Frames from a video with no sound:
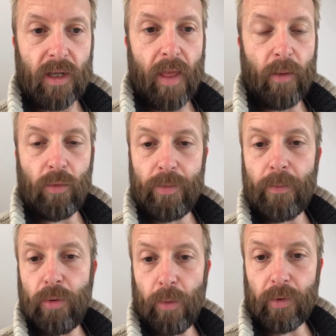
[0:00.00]
and that would be
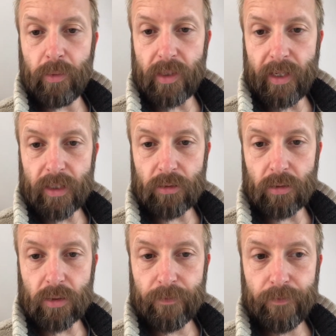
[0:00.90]
unpopular with the
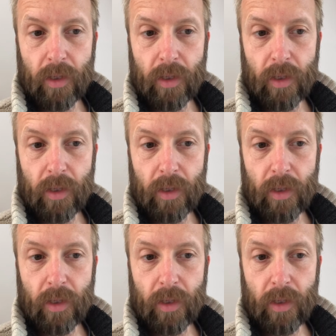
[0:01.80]
electorate.